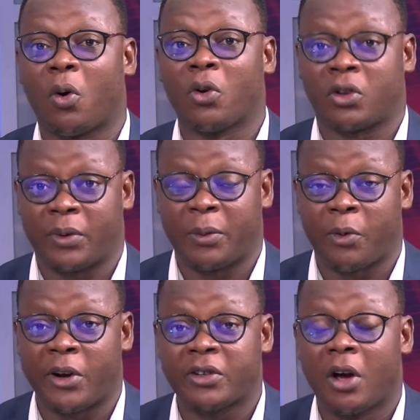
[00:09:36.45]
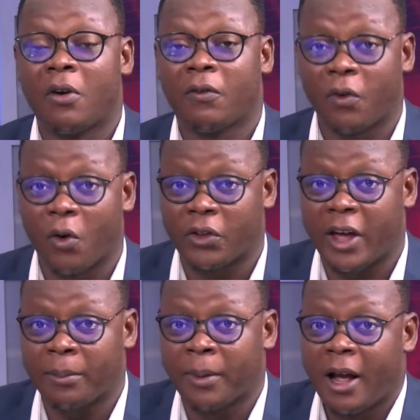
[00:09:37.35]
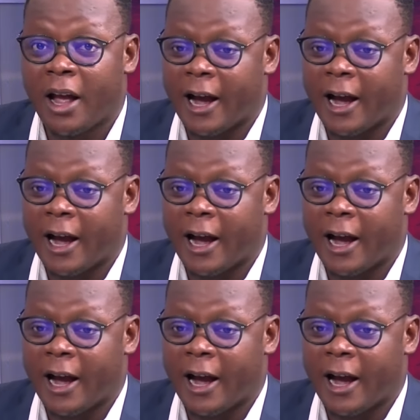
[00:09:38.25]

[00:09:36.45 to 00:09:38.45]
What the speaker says: all 3 points for them.